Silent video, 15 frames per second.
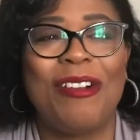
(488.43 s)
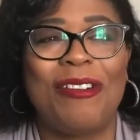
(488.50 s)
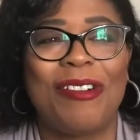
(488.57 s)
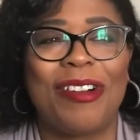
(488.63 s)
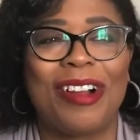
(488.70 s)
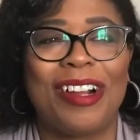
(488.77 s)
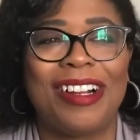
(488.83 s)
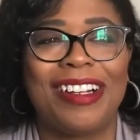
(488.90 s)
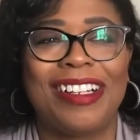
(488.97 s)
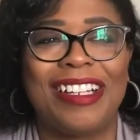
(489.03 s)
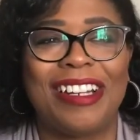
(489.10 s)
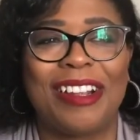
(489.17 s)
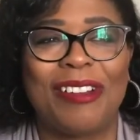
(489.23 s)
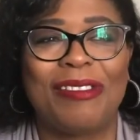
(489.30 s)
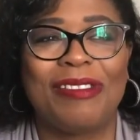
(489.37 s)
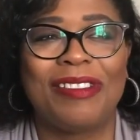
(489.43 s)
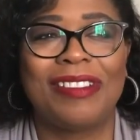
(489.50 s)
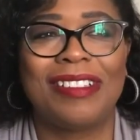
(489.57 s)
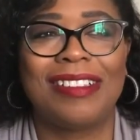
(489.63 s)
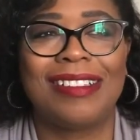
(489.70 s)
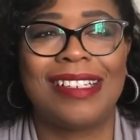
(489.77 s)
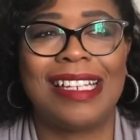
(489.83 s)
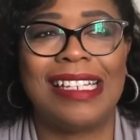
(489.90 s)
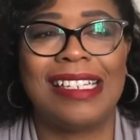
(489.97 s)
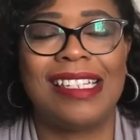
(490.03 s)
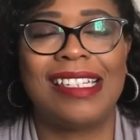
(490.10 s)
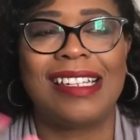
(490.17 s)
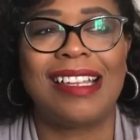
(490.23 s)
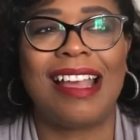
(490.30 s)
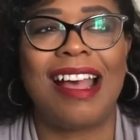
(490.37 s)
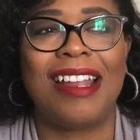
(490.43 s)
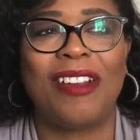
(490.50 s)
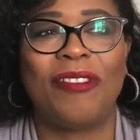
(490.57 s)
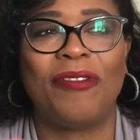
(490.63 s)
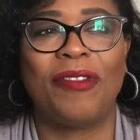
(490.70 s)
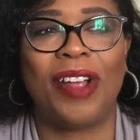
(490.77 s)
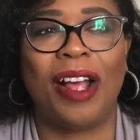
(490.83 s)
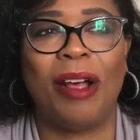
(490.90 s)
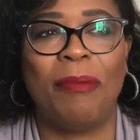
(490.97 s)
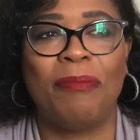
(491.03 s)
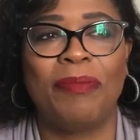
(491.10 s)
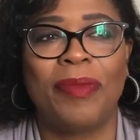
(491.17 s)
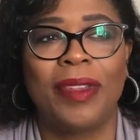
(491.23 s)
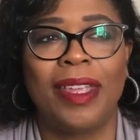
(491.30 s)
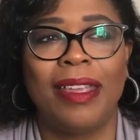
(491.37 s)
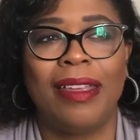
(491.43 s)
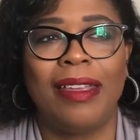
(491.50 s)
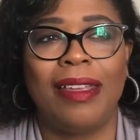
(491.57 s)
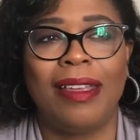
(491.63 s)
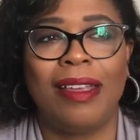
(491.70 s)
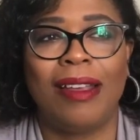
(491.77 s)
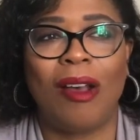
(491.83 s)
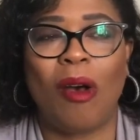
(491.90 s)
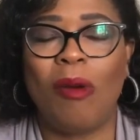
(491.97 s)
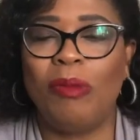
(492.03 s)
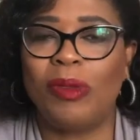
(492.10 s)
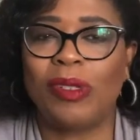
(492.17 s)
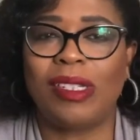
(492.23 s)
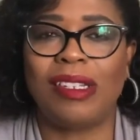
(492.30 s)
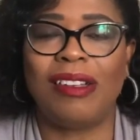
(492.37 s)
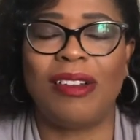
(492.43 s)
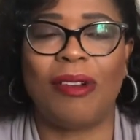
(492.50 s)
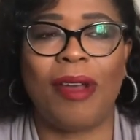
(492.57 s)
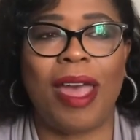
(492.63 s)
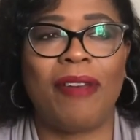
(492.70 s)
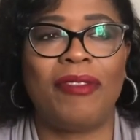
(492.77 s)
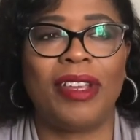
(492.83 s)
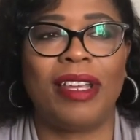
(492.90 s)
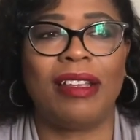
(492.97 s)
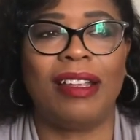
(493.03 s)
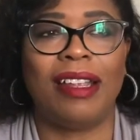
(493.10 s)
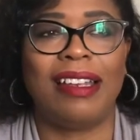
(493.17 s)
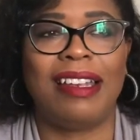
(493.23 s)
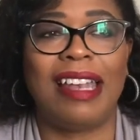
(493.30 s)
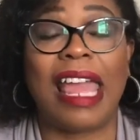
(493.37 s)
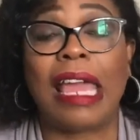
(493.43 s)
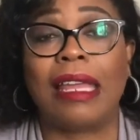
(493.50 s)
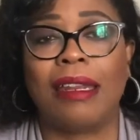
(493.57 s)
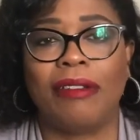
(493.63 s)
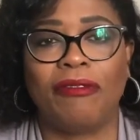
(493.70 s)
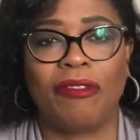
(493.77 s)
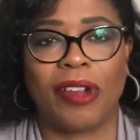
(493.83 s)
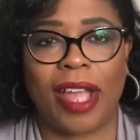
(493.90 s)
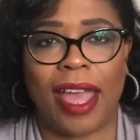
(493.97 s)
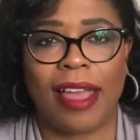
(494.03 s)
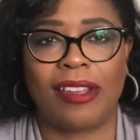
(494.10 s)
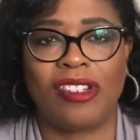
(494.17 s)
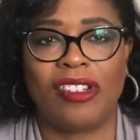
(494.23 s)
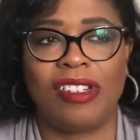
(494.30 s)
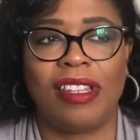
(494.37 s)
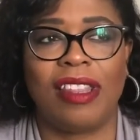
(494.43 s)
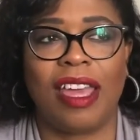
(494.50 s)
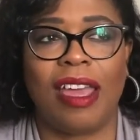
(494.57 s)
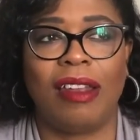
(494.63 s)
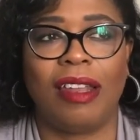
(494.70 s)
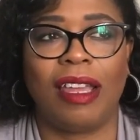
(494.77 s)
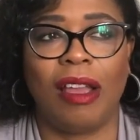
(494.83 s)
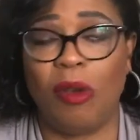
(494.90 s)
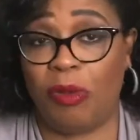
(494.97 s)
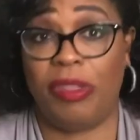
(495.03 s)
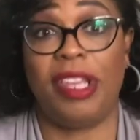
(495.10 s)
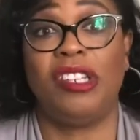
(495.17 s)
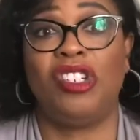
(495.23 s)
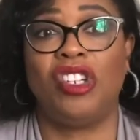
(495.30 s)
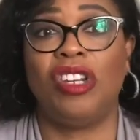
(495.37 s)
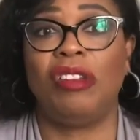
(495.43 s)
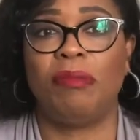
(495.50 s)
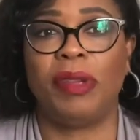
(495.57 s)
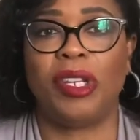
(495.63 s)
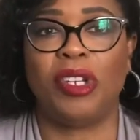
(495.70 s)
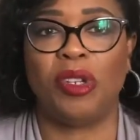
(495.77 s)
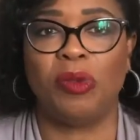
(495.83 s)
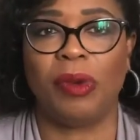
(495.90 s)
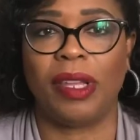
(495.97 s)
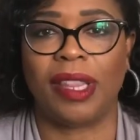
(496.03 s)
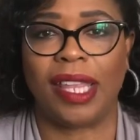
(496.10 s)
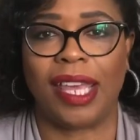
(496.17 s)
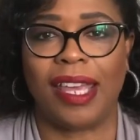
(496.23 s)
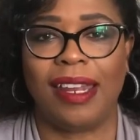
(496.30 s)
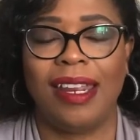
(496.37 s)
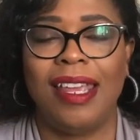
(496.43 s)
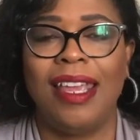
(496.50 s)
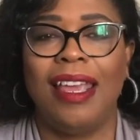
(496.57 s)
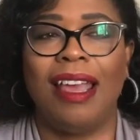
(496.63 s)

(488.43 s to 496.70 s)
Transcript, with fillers: or, you know, is kind of um, almost, you know, having a, a negative reaction to that. Like, oh, they shouldn't be doing that.